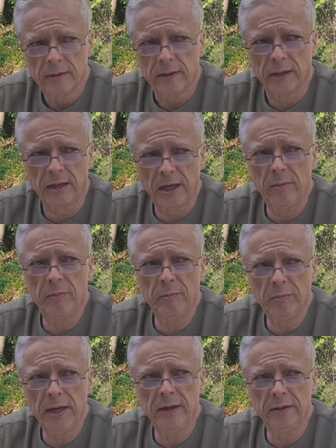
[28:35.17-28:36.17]
that can be
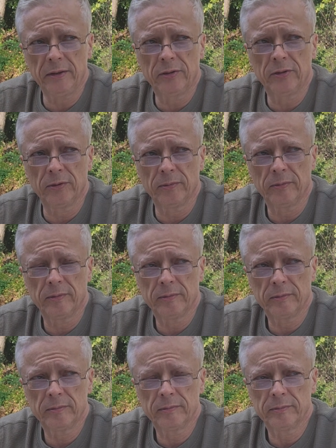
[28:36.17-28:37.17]
made into
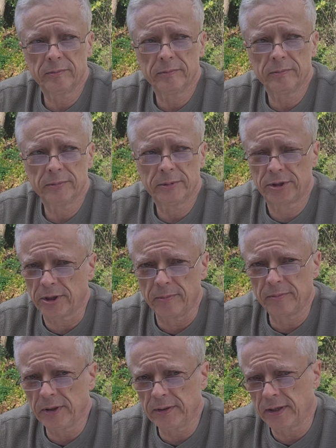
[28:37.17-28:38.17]

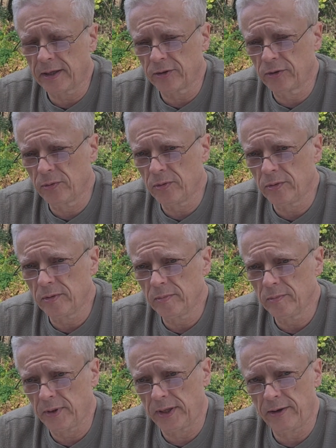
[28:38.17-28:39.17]
something like a tool,
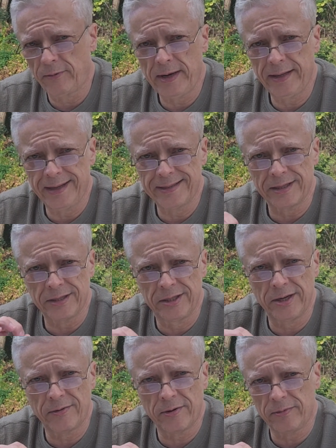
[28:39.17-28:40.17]
but I rate it as a
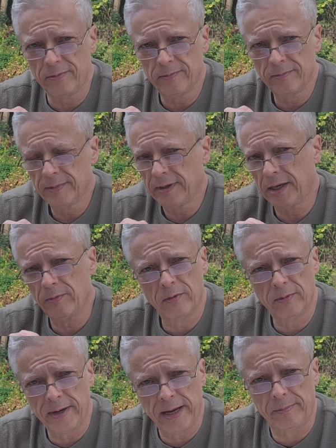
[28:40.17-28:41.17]
0. I
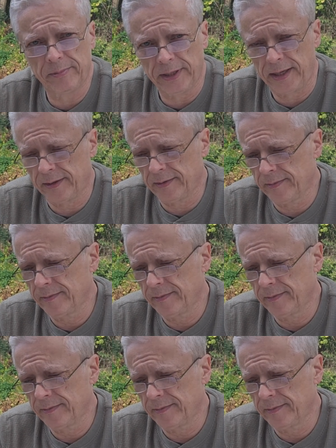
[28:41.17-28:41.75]
won't nap that.